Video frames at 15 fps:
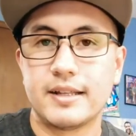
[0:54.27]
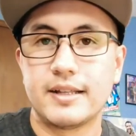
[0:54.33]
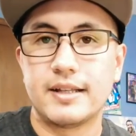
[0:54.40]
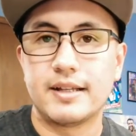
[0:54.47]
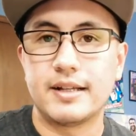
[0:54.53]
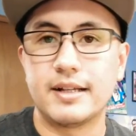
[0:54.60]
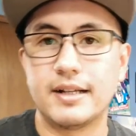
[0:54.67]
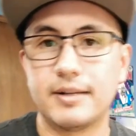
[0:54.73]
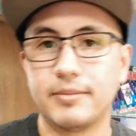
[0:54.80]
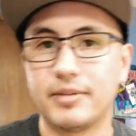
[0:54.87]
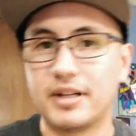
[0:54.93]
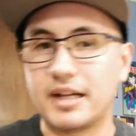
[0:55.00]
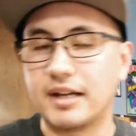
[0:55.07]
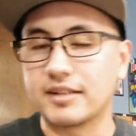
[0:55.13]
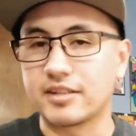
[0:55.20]

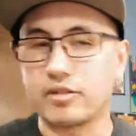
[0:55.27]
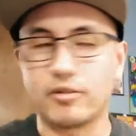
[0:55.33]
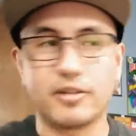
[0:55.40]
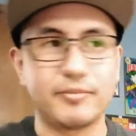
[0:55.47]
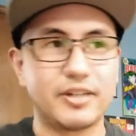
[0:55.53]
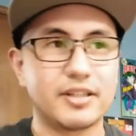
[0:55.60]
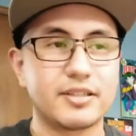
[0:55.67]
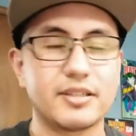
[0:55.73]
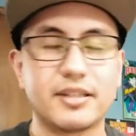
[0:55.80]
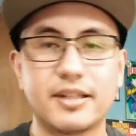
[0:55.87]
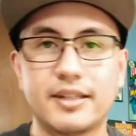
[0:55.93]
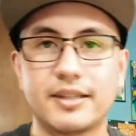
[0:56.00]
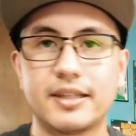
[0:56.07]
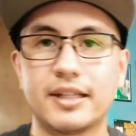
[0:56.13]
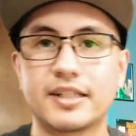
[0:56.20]
But how's it going, man,
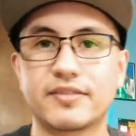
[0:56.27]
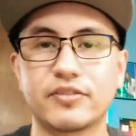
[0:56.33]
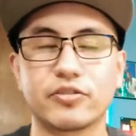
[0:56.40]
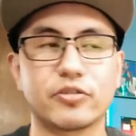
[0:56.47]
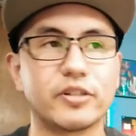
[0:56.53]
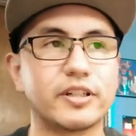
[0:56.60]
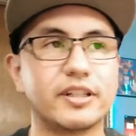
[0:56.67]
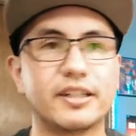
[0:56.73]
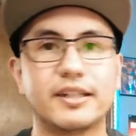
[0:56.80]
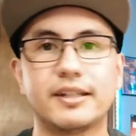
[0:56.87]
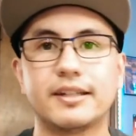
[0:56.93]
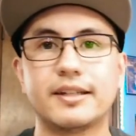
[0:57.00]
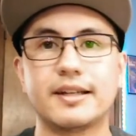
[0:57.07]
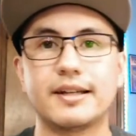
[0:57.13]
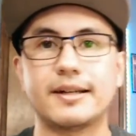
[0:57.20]
tonight? Thanks for joining
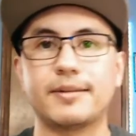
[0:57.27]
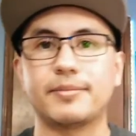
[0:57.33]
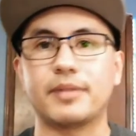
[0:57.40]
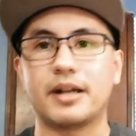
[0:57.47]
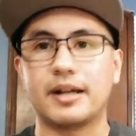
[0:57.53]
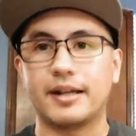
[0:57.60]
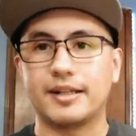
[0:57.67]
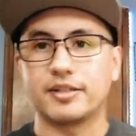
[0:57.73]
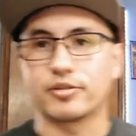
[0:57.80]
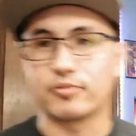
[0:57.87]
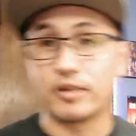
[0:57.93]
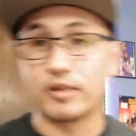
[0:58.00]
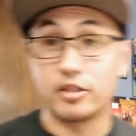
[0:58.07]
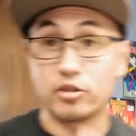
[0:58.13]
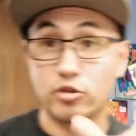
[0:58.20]
in. I just
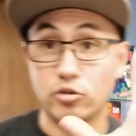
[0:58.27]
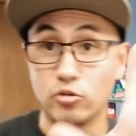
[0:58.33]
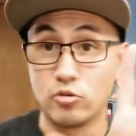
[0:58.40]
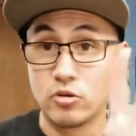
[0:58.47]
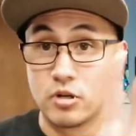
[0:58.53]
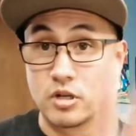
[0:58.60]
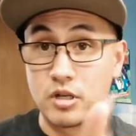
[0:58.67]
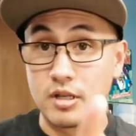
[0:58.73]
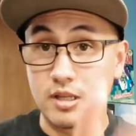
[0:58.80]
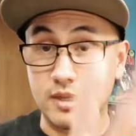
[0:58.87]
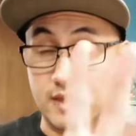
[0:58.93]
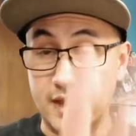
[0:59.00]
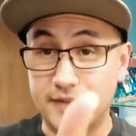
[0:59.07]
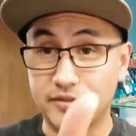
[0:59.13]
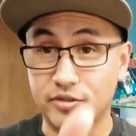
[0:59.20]
wanted to
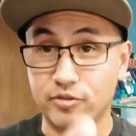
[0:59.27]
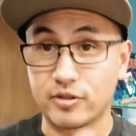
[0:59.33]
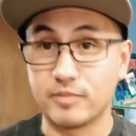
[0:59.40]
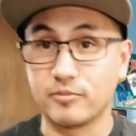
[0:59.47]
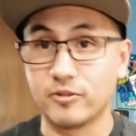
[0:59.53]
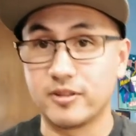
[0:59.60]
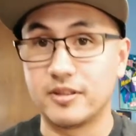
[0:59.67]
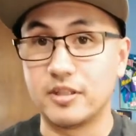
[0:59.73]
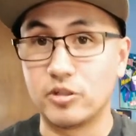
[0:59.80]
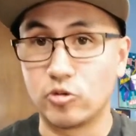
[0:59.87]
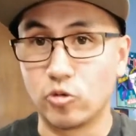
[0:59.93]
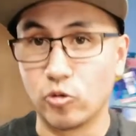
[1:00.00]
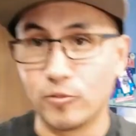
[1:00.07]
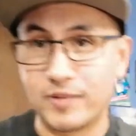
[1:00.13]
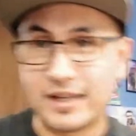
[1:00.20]
live stream with the
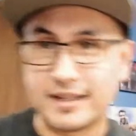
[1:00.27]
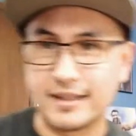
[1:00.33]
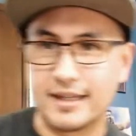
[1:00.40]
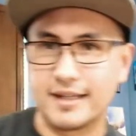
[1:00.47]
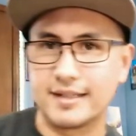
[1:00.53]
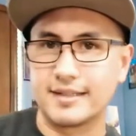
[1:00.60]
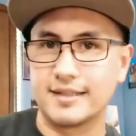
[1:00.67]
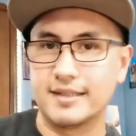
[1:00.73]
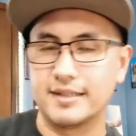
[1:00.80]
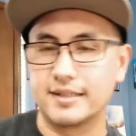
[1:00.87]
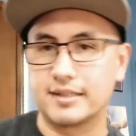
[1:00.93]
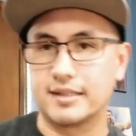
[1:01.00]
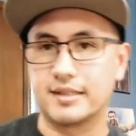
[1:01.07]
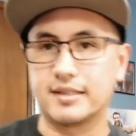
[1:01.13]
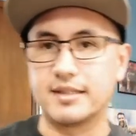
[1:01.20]
Coolpad Legacy
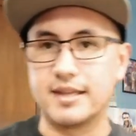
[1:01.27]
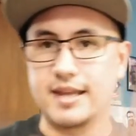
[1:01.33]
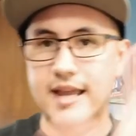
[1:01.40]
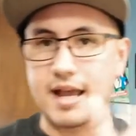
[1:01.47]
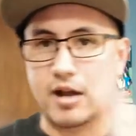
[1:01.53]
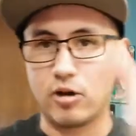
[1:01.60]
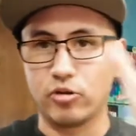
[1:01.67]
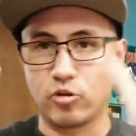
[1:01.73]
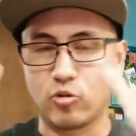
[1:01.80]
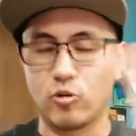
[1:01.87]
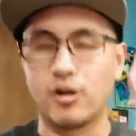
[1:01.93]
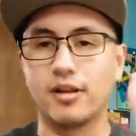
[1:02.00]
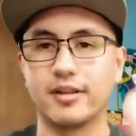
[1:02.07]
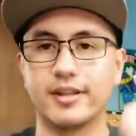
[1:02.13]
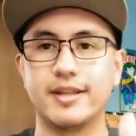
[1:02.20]
just to see how the
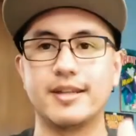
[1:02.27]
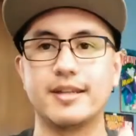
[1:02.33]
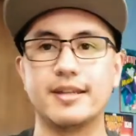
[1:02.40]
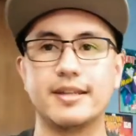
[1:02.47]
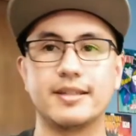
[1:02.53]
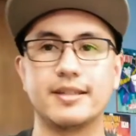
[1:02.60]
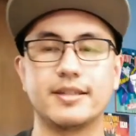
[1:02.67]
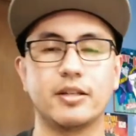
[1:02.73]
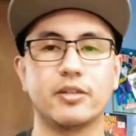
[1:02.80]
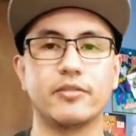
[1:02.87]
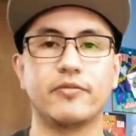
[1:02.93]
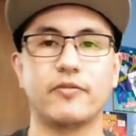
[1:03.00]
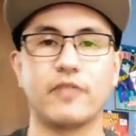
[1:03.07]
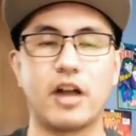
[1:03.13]
quality is here